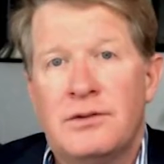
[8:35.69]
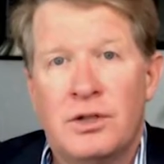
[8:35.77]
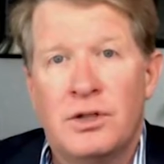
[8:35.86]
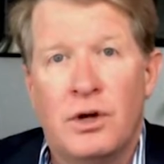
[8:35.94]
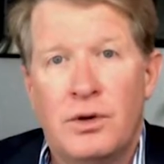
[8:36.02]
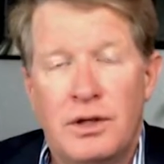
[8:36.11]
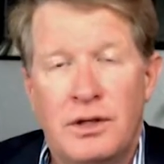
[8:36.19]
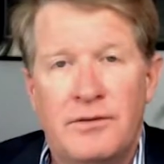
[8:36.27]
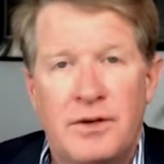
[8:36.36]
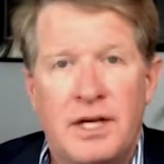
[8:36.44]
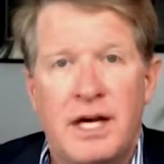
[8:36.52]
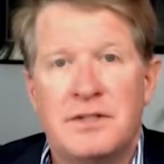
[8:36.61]
to go to the
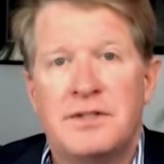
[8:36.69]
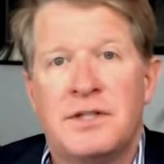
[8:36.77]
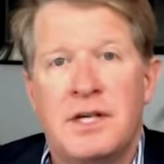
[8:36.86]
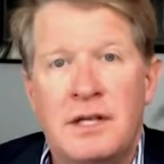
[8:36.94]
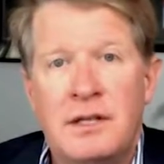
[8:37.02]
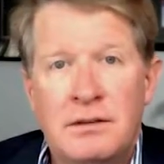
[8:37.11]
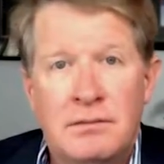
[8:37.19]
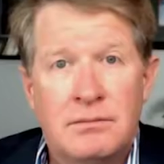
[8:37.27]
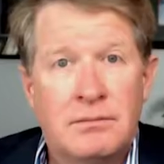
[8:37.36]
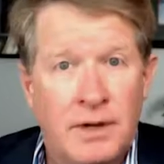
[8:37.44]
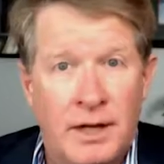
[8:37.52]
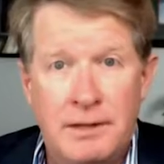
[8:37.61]
VSC,
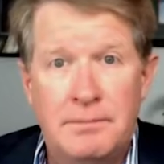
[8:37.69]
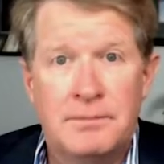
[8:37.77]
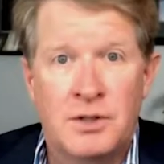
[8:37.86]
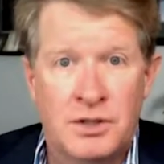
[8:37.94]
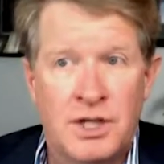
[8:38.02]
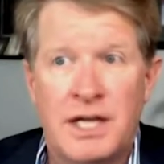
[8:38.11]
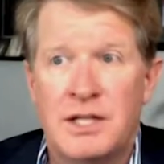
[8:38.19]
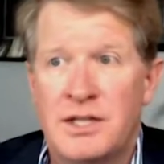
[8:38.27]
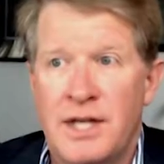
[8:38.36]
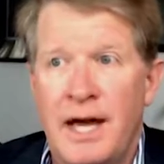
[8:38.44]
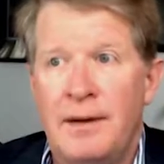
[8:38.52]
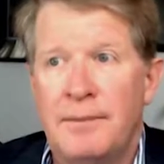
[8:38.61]
right, to change
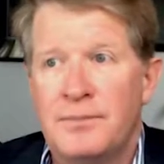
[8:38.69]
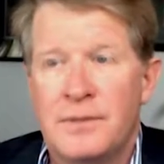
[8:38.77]
that,